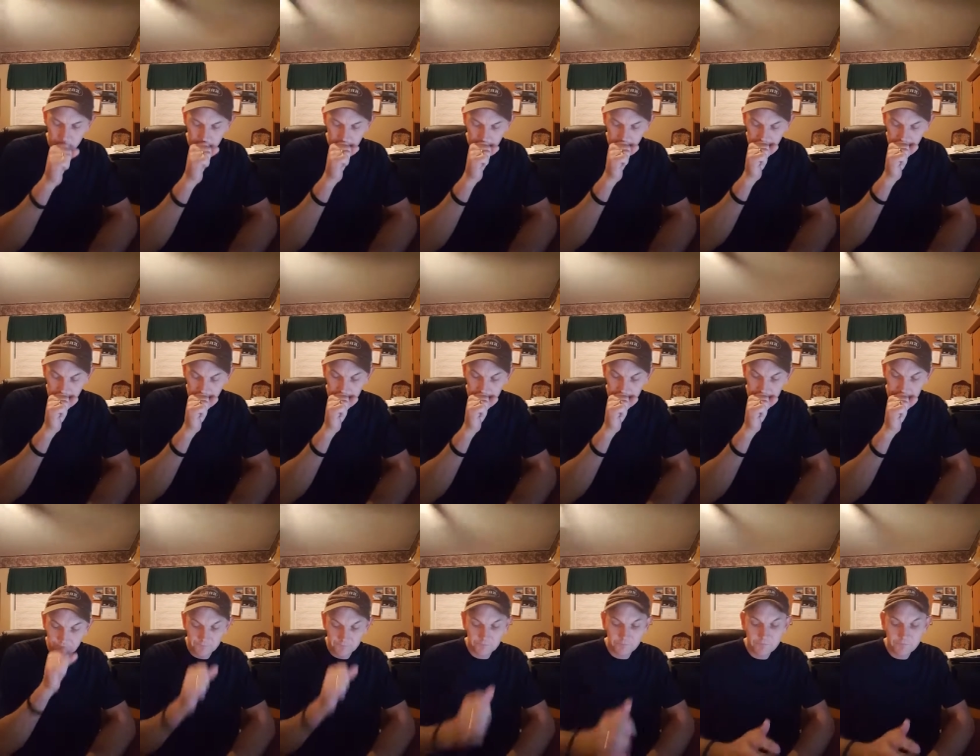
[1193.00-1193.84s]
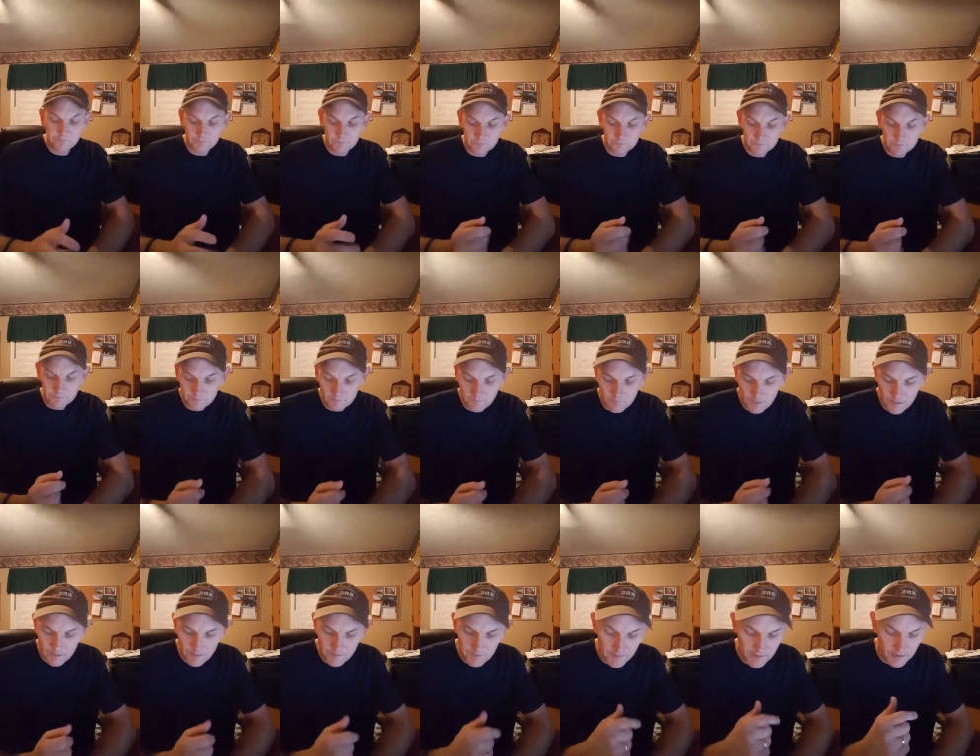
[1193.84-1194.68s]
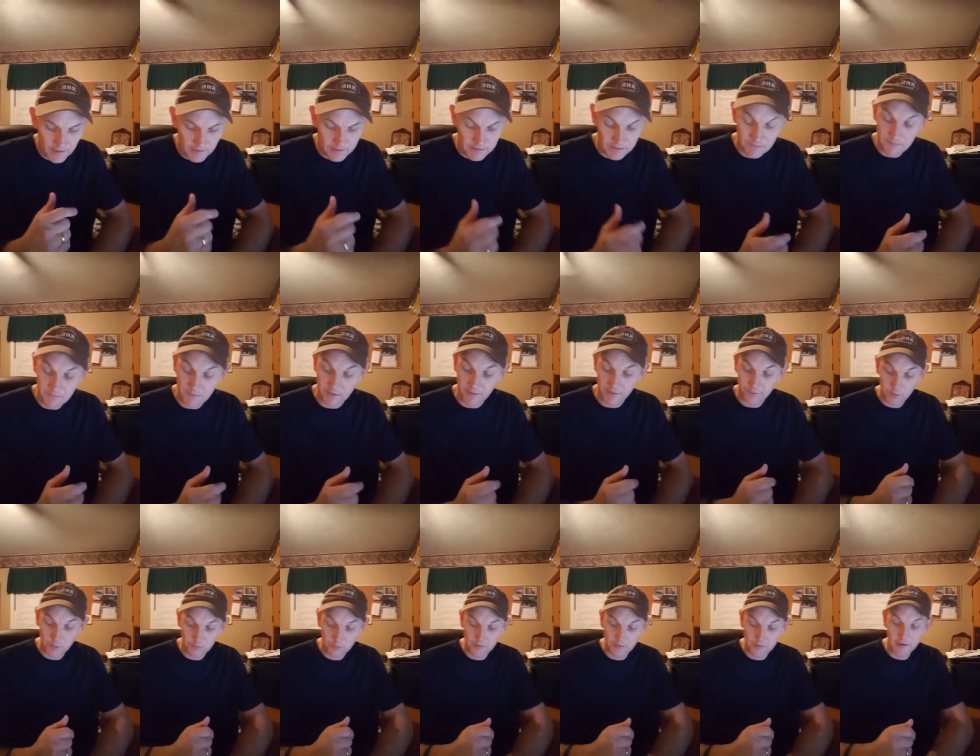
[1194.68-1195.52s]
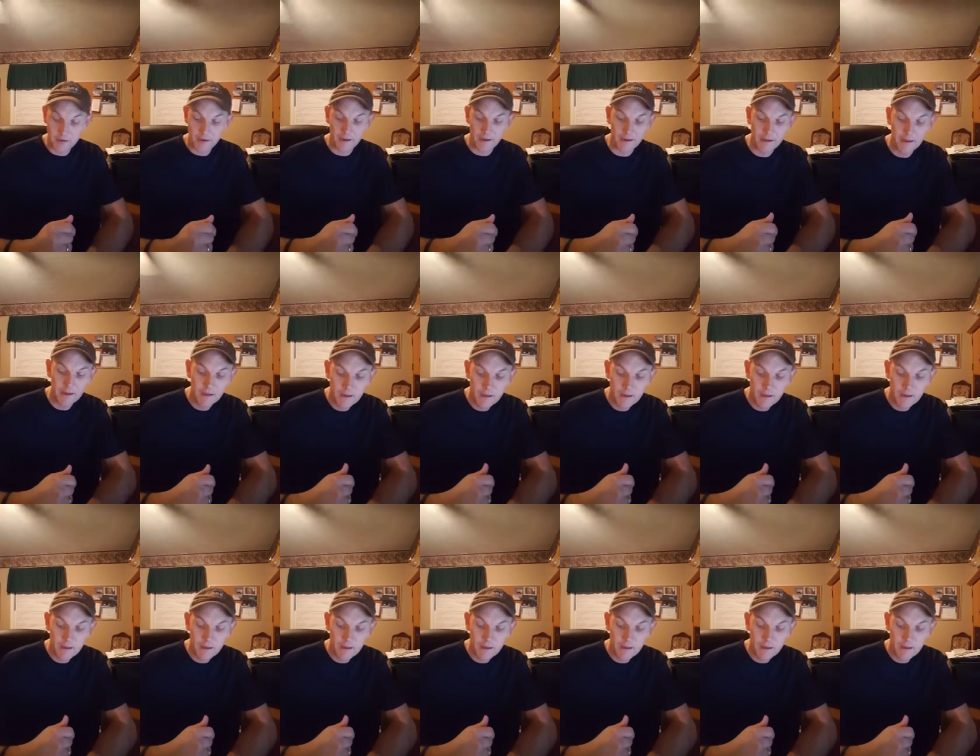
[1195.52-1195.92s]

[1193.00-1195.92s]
I got something in my throat tonight.